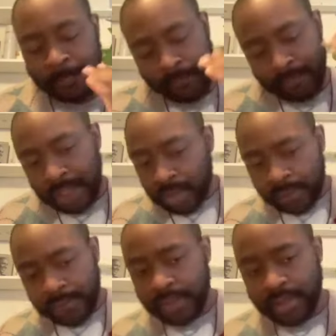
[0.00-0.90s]
But I
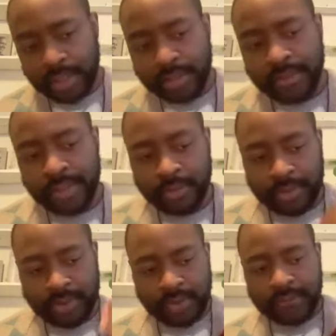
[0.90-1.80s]
love it. I love that you
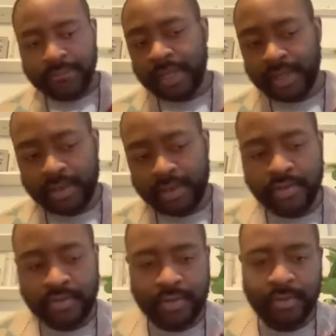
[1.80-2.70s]
want to give back
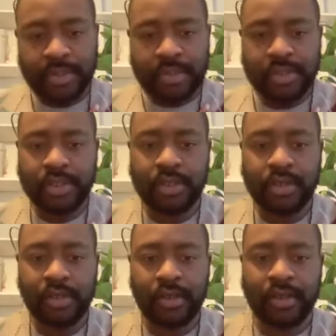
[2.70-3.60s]
to community.
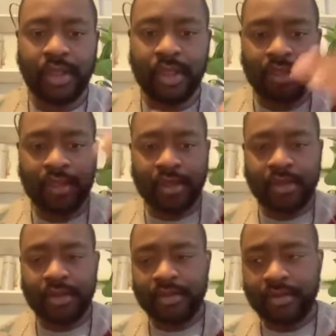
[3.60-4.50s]
I think that's
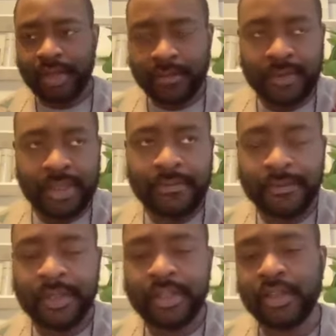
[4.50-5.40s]
the kind of the
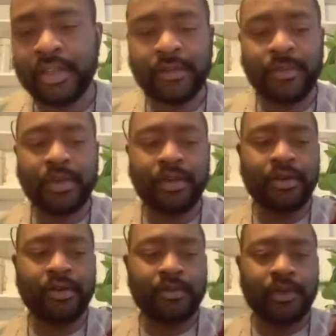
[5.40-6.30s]
infinite game
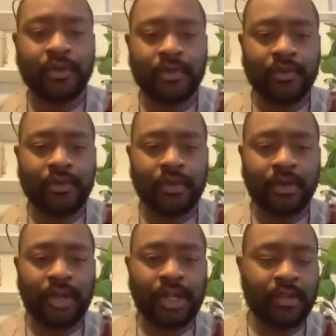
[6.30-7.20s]
here, because it's going
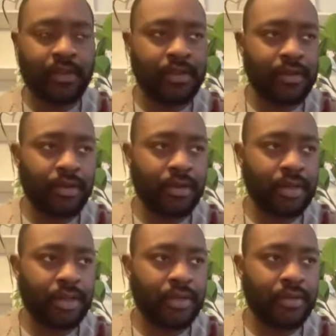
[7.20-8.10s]
to last
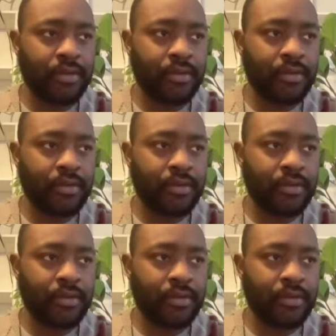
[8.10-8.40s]
longer than